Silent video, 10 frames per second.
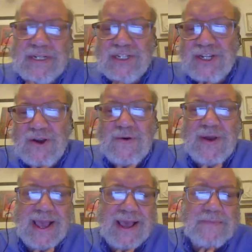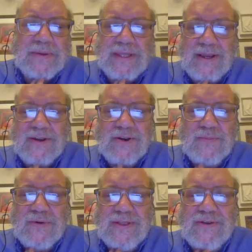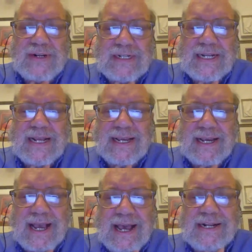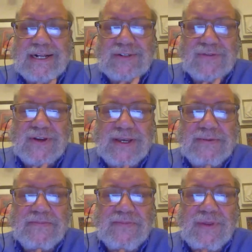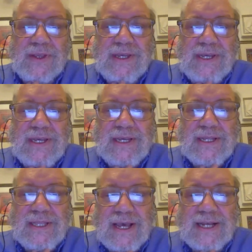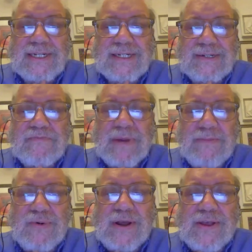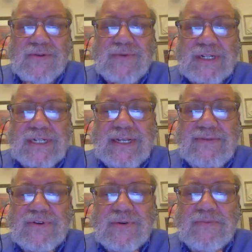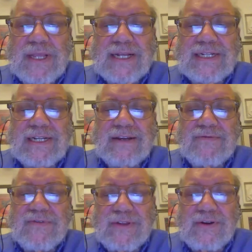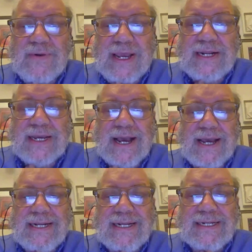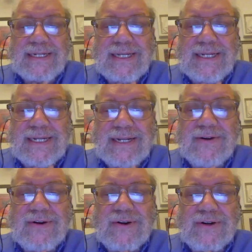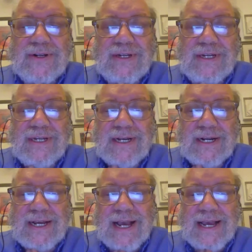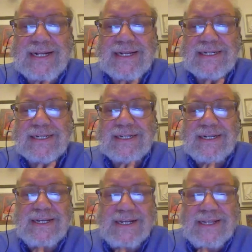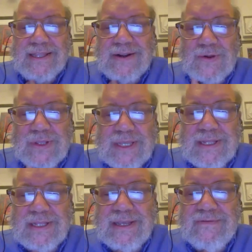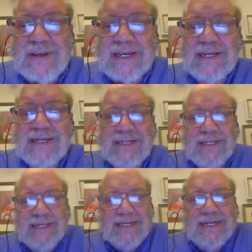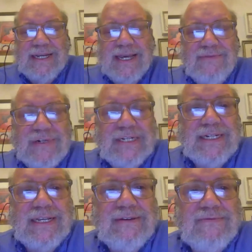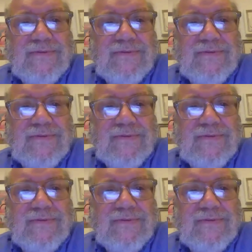so happy that your brother is saying Kaddish for him. Thus, my brother received her blessing for the great kindness he did her, a kindness that only the living can receive.